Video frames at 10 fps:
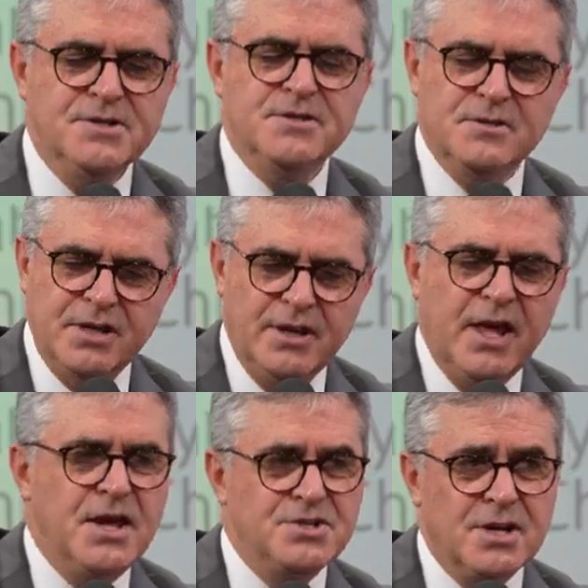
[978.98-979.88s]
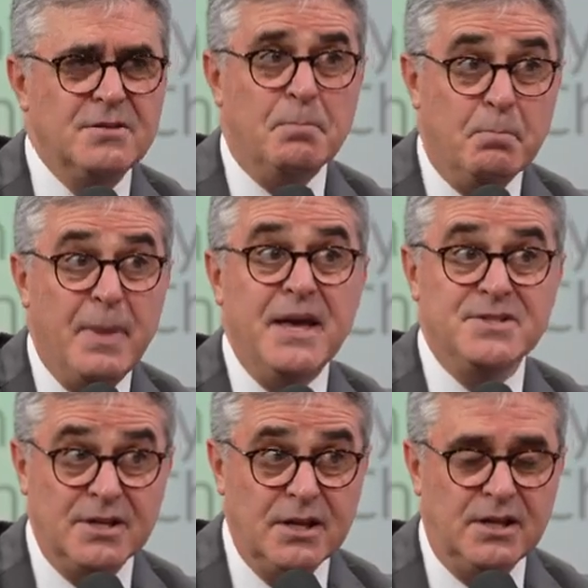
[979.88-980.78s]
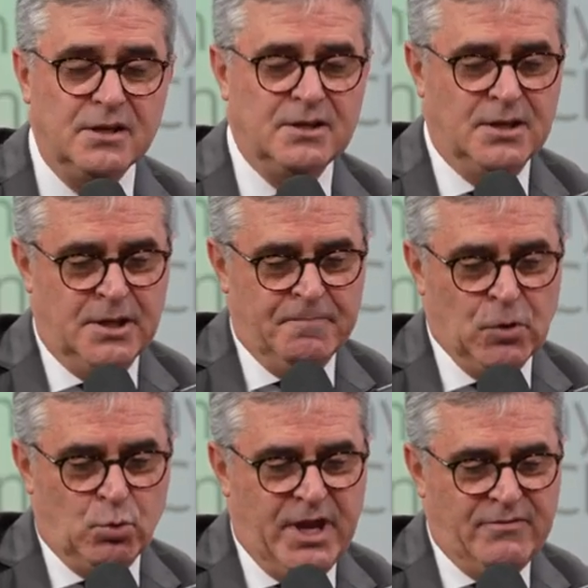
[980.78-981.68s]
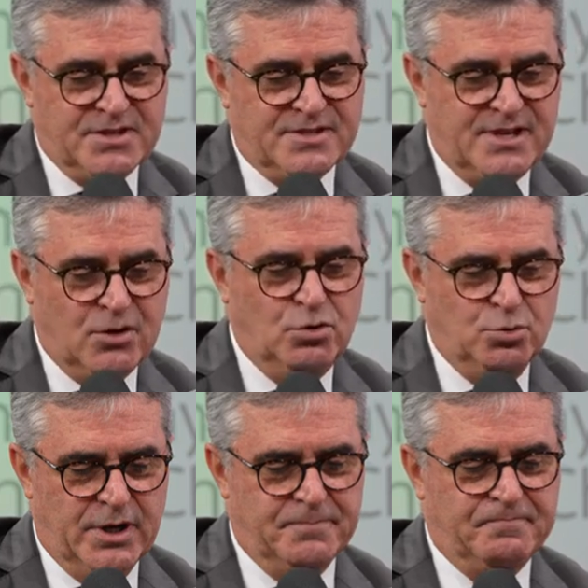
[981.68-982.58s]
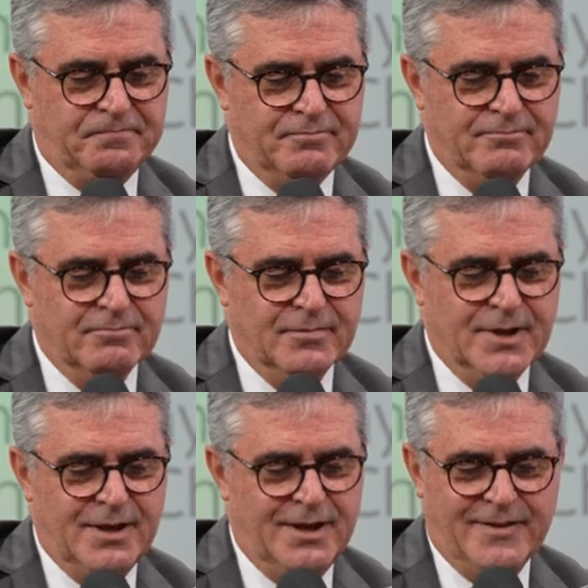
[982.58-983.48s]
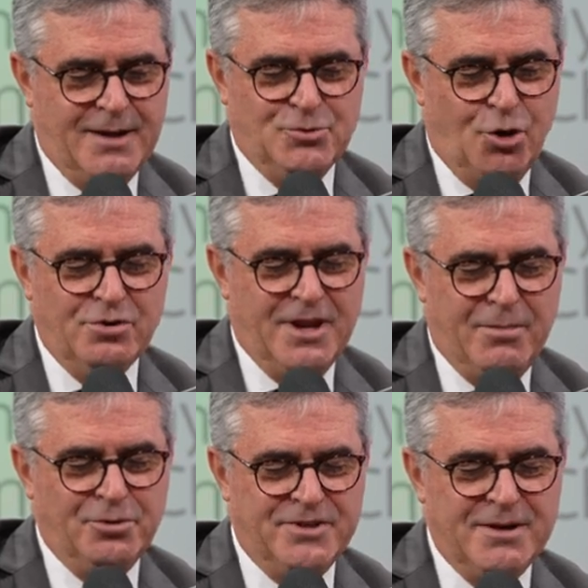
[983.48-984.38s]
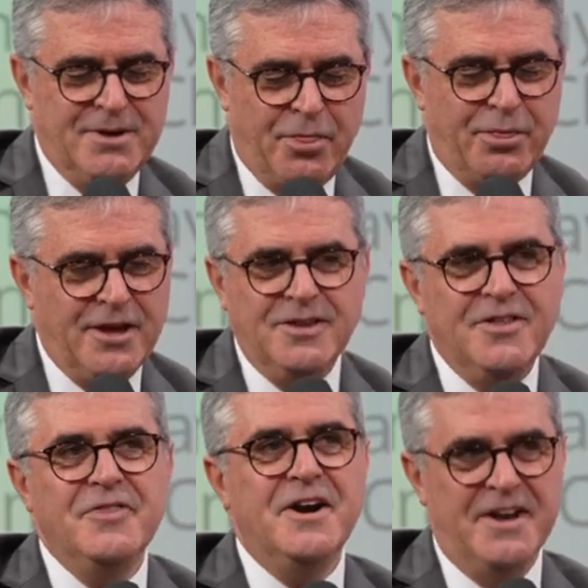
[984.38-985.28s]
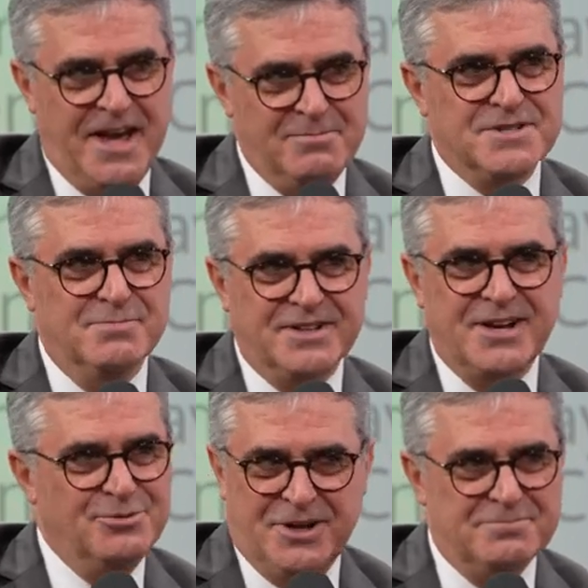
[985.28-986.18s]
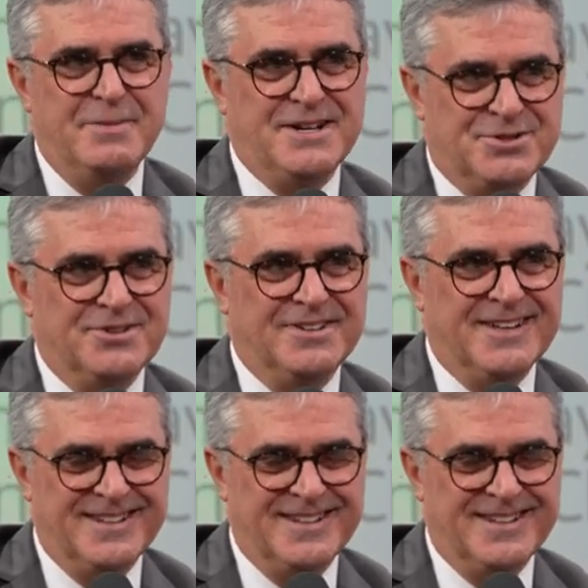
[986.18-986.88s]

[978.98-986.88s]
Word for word: East and Asia, basically. Wow. We have a second one, and I'm talking about them and thinking in their names, but I will not mention.